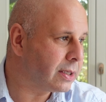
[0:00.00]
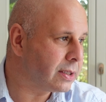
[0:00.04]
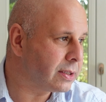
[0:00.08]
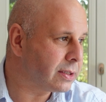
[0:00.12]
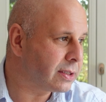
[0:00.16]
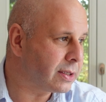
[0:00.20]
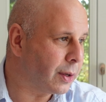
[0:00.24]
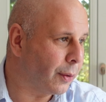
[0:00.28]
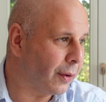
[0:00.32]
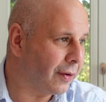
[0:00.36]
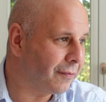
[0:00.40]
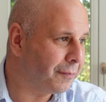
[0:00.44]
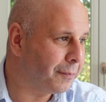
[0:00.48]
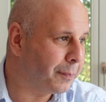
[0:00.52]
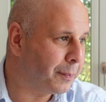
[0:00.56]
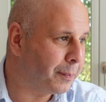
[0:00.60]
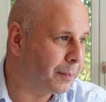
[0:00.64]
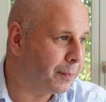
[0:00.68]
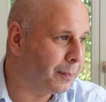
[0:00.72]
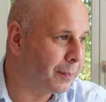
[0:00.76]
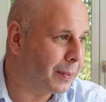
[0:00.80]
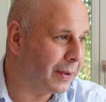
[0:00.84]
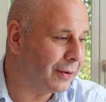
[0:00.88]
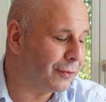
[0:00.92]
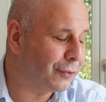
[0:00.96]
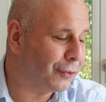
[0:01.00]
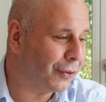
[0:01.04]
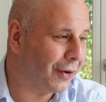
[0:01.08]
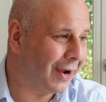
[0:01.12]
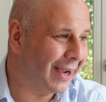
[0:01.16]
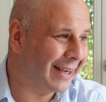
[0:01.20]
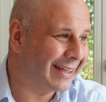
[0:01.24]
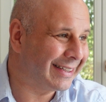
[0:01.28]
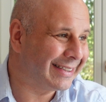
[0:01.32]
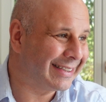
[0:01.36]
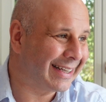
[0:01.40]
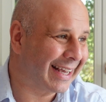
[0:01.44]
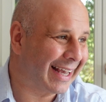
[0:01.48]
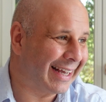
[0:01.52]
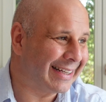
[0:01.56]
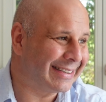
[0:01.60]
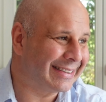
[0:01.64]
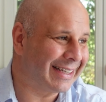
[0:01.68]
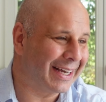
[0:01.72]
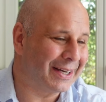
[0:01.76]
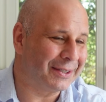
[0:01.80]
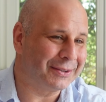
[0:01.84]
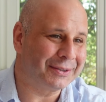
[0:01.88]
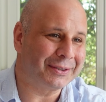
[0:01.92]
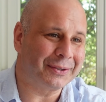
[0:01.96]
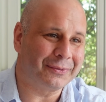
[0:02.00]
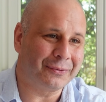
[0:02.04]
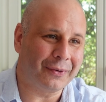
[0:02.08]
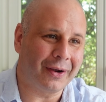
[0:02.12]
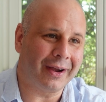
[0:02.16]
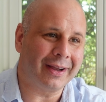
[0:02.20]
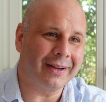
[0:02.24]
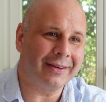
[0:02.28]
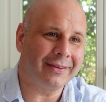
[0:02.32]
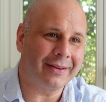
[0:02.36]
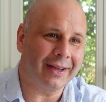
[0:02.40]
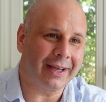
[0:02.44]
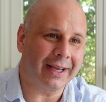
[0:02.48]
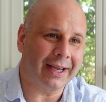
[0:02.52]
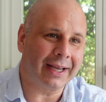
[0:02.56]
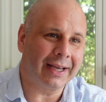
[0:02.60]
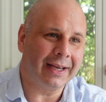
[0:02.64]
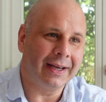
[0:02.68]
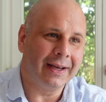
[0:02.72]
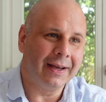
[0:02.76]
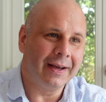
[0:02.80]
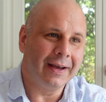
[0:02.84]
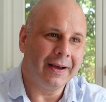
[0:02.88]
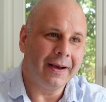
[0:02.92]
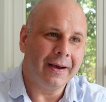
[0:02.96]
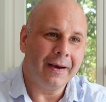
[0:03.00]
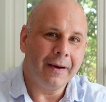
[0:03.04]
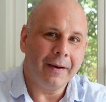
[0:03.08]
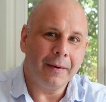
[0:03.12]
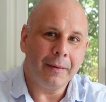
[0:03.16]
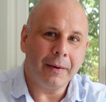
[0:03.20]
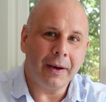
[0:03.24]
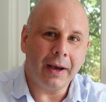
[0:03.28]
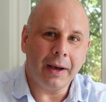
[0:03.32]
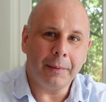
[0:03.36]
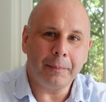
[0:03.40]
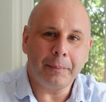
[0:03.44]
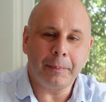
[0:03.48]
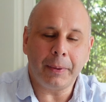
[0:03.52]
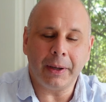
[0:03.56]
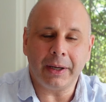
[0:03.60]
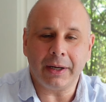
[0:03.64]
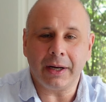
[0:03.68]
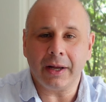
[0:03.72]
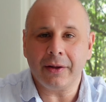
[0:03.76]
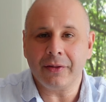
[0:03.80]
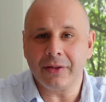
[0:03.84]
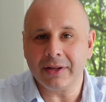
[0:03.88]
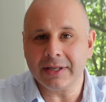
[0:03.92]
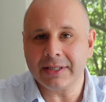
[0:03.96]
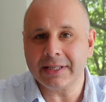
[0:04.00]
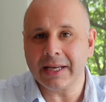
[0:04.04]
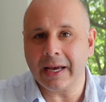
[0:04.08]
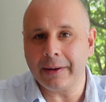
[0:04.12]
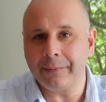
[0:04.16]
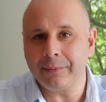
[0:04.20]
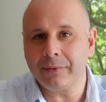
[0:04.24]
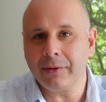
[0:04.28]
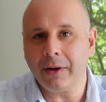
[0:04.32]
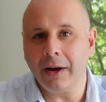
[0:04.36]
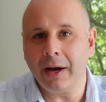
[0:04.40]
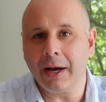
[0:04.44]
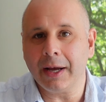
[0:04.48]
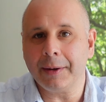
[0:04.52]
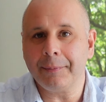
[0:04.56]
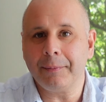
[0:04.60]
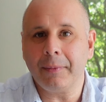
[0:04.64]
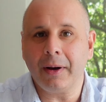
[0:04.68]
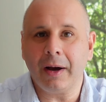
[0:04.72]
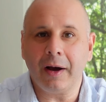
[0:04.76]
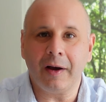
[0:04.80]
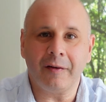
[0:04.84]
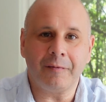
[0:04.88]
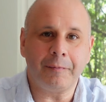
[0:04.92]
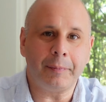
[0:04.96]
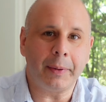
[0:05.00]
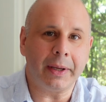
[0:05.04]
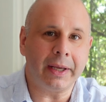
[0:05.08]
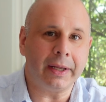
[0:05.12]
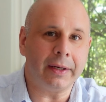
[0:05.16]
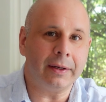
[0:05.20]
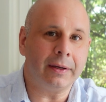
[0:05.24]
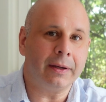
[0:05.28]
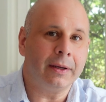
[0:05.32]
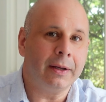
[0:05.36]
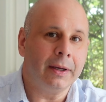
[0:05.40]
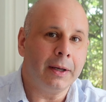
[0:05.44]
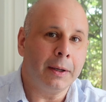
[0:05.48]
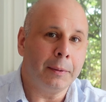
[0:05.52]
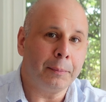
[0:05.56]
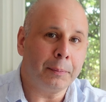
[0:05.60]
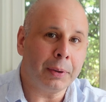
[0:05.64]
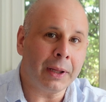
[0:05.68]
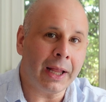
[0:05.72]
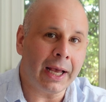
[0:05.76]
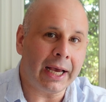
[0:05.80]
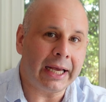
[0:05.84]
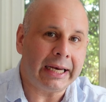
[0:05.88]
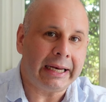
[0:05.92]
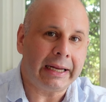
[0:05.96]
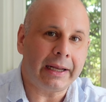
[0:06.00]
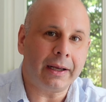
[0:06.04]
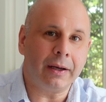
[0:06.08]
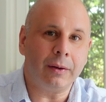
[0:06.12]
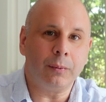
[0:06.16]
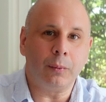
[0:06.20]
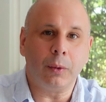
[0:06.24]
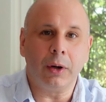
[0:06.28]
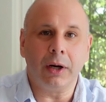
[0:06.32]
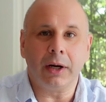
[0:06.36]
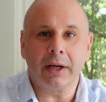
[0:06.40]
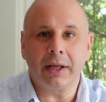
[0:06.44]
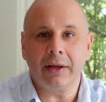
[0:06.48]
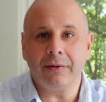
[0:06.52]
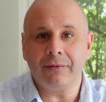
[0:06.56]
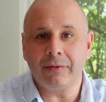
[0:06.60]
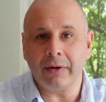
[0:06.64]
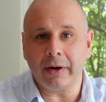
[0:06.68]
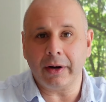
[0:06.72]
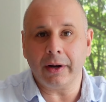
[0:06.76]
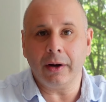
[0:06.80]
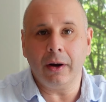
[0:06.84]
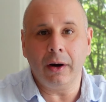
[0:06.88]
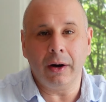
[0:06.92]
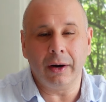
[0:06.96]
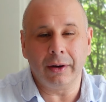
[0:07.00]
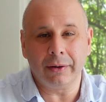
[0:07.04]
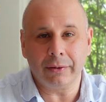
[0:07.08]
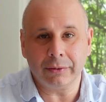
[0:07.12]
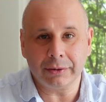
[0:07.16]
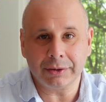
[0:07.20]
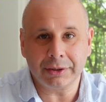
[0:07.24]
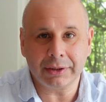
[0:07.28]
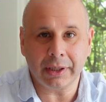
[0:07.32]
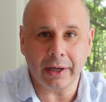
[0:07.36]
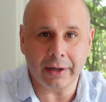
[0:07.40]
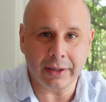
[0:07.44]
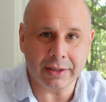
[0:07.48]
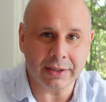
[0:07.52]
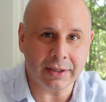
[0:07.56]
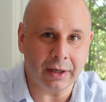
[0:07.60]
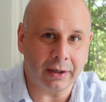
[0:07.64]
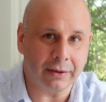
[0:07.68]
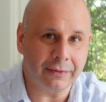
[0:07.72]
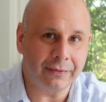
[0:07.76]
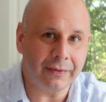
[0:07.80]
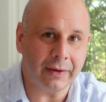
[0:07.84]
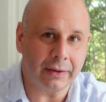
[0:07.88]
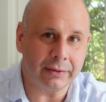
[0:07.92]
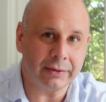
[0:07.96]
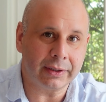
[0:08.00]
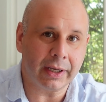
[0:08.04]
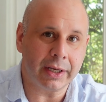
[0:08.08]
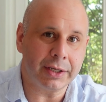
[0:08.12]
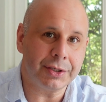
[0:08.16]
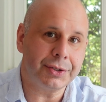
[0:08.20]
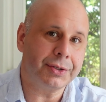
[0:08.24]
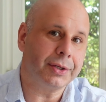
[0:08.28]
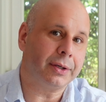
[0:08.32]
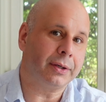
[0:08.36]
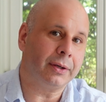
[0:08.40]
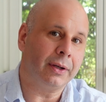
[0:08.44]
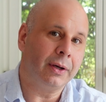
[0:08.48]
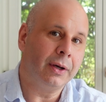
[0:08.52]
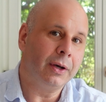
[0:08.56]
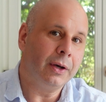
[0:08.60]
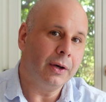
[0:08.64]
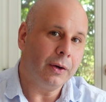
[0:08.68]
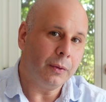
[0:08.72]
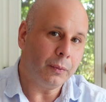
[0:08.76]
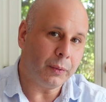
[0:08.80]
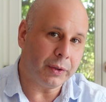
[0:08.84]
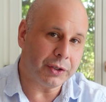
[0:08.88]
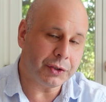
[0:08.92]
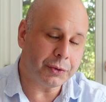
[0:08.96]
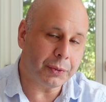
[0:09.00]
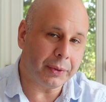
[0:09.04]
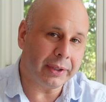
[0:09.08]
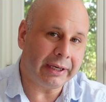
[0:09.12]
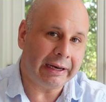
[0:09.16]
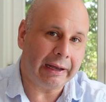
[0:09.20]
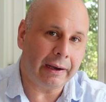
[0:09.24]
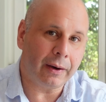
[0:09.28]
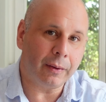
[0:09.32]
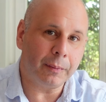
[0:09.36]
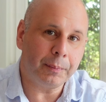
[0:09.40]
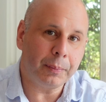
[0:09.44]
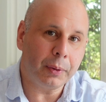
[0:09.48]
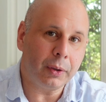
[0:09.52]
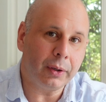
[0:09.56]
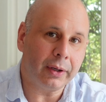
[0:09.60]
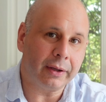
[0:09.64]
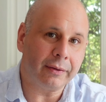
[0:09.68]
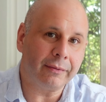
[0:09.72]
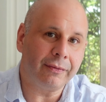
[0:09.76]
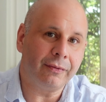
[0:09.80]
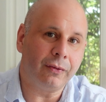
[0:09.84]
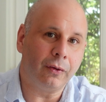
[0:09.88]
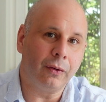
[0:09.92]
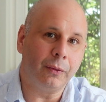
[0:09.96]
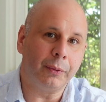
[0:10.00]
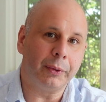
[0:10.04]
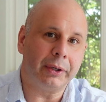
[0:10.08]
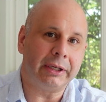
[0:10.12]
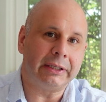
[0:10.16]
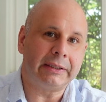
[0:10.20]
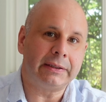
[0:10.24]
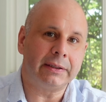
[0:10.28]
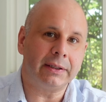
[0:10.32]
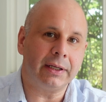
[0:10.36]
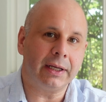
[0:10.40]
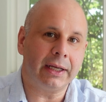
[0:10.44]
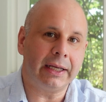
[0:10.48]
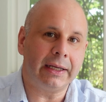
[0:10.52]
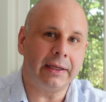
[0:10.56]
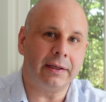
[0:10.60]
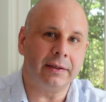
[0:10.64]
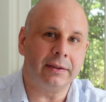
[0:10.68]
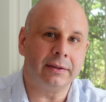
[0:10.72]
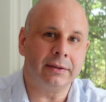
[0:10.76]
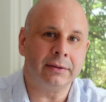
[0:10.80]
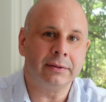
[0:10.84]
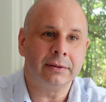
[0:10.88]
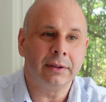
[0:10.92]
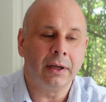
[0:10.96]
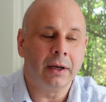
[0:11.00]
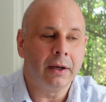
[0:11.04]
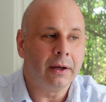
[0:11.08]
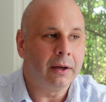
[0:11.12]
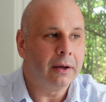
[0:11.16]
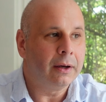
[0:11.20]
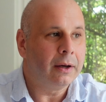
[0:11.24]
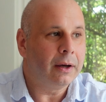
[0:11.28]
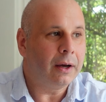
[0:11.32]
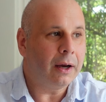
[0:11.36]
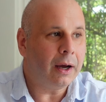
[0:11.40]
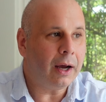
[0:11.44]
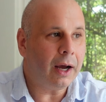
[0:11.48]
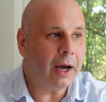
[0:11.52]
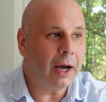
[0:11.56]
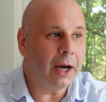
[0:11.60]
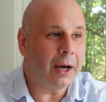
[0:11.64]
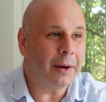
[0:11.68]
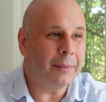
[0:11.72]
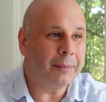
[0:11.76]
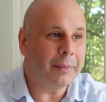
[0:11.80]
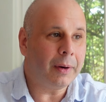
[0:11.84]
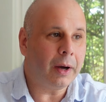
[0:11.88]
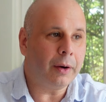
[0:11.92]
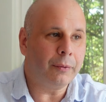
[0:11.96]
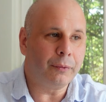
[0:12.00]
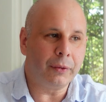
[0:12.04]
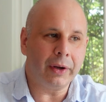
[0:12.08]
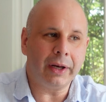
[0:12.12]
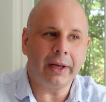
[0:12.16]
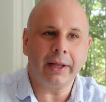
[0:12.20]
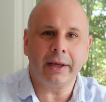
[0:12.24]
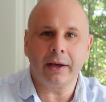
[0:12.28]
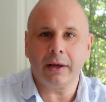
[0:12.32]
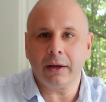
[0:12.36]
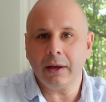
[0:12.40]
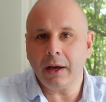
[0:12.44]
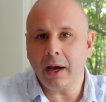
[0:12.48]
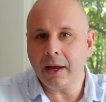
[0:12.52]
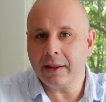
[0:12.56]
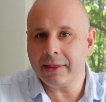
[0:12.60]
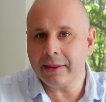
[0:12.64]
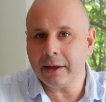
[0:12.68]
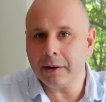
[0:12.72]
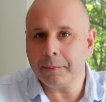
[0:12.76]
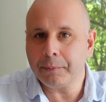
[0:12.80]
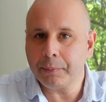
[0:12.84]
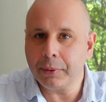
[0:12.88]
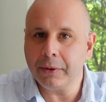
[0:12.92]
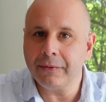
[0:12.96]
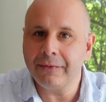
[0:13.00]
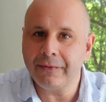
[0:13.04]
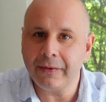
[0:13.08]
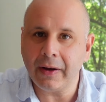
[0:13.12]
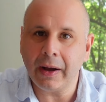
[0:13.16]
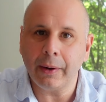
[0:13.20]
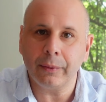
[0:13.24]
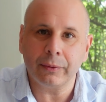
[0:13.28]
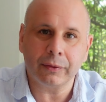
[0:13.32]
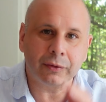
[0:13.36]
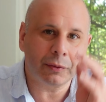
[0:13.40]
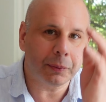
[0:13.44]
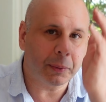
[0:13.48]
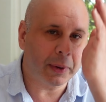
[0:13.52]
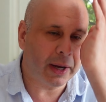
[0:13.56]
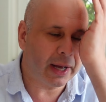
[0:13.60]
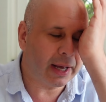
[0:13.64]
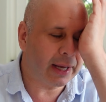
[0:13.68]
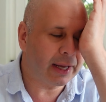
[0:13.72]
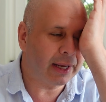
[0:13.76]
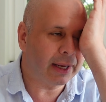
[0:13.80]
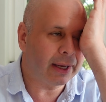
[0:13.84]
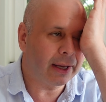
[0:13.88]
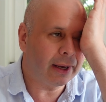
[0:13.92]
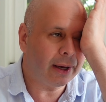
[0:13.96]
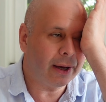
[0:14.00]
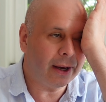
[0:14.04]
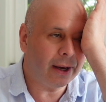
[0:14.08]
So I've been trying to get down to writing, but at the same time I've been planning and working very hard on Shadows Art Foundation, which we're now pulling forward in a really, I think, profound way.